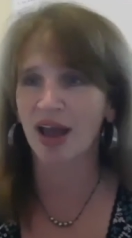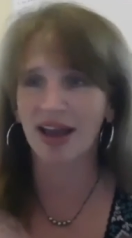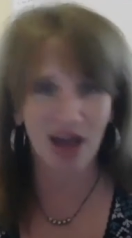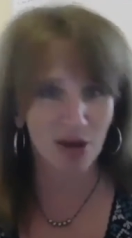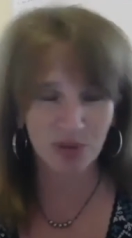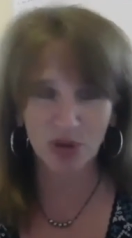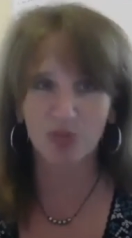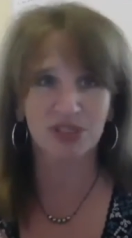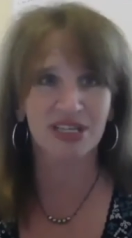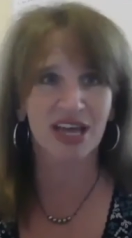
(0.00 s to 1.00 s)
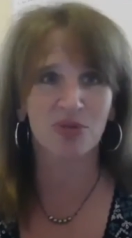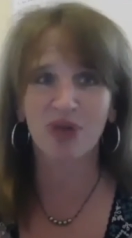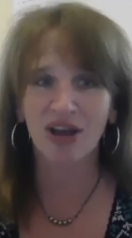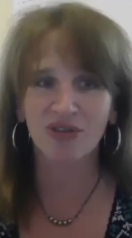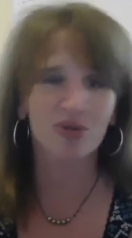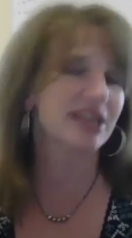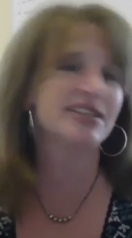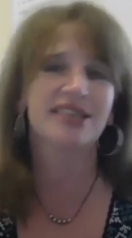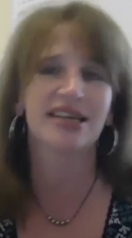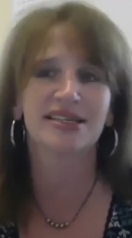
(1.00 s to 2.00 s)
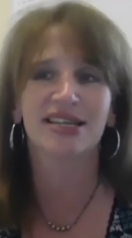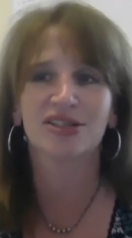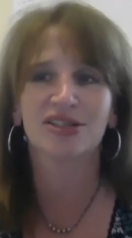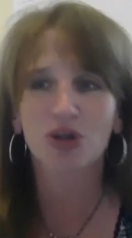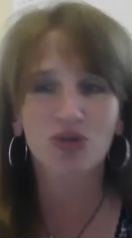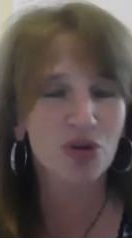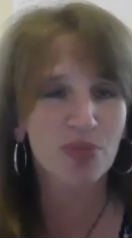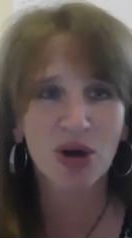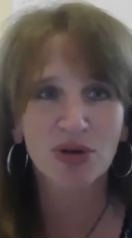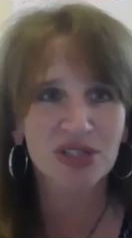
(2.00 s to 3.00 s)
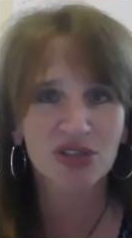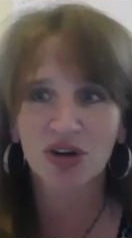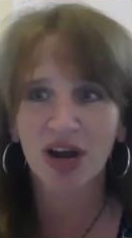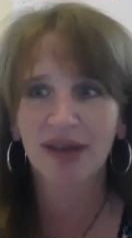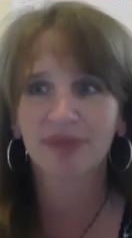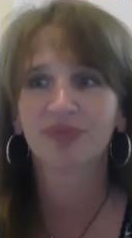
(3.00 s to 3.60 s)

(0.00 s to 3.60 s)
and help you put together press releases and social posts. It's great.